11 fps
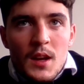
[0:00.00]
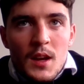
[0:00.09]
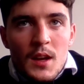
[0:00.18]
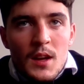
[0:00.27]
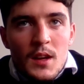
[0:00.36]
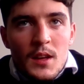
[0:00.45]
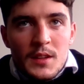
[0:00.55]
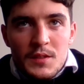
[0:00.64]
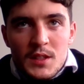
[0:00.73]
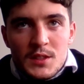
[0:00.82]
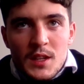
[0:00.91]
I think if
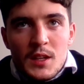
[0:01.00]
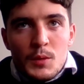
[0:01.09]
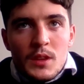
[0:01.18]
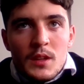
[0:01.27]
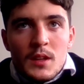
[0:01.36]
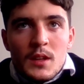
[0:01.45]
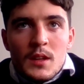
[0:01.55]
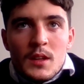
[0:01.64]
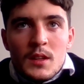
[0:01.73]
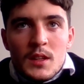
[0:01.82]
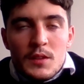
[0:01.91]
you ask anyone,
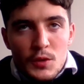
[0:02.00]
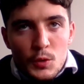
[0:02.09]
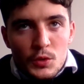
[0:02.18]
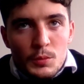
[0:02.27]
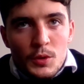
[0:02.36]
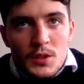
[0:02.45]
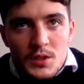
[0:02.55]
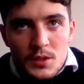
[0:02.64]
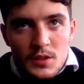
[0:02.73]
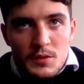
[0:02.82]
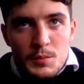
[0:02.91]
even the older boys,
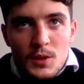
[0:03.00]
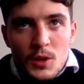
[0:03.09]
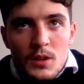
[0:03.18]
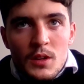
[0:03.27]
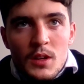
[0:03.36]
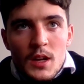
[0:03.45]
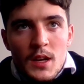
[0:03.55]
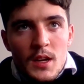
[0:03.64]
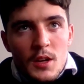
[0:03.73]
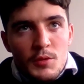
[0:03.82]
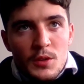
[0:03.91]
they've been a lot
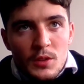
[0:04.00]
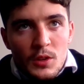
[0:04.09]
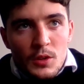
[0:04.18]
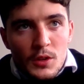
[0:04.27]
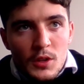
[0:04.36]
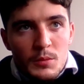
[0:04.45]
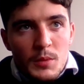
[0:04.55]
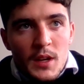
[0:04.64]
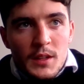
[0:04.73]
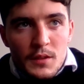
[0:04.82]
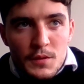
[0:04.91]
around a lot longer, but I
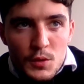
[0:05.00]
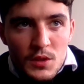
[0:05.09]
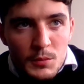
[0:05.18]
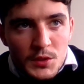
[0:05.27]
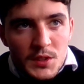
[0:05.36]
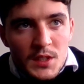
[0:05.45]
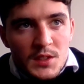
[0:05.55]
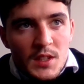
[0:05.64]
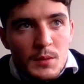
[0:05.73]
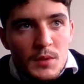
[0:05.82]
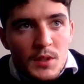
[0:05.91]
think a few of them will say the
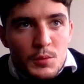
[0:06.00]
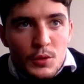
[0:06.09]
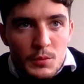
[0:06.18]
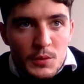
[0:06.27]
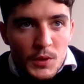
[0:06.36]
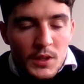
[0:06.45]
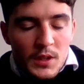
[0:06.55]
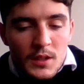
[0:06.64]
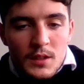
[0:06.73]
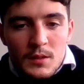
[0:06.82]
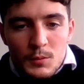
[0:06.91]
same. That's probably been one of
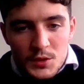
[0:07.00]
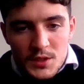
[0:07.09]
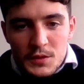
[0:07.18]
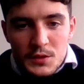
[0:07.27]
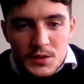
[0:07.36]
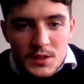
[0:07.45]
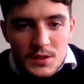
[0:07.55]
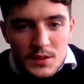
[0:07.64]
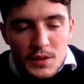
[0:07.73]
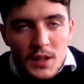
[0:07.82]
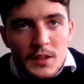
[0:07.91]
the most difficult seasons
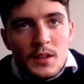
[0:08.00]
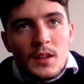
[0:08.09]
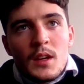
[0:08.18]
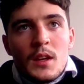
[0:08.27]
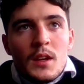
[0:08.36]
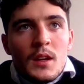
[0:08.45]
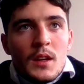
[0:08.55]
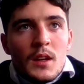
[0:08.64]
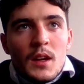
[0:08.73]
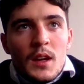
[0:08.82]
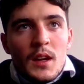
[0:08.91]
they've had
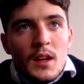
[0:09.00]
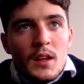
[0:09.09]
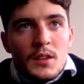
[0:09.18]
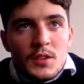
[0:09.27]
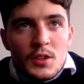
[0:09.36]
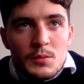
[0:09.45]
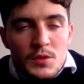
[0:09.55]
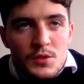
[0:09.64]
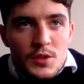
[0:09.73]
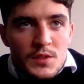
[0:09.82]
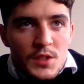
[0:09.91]
in terms of
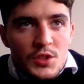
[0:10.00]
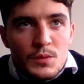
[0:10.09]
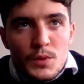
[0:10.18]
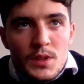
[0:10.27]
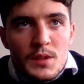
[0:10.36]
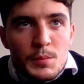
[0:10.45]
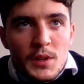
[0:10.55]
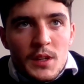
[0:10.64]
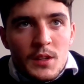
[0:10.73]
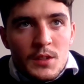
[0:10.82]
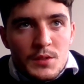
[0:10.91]
transition with
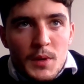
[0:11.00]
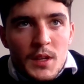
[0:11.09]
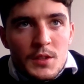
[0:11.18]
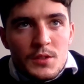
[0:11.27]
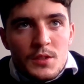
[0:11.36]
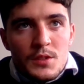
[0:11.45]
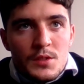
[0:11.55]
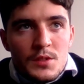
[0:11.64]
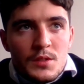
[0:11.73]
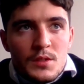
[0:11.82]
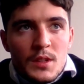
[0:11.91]
players,
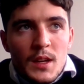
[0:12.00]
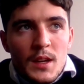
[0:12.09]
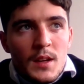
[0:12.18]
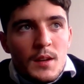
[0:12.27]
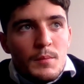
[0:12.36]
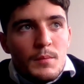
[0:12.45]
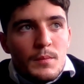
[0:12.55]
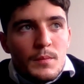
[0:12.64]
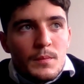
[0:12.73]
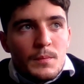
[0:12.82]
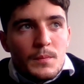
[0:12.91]
managers, and
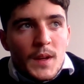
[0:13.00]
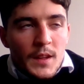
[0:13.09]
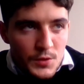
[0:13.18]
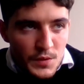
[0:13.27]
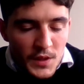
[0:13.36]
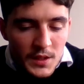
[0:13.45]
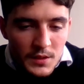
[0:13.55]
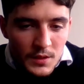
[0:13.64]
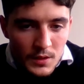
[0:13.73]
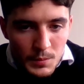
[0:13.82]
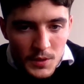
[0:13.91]
that's reflected
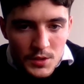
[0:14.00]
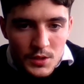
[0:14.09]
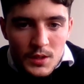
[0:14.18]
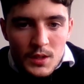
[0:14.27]
on the pitch.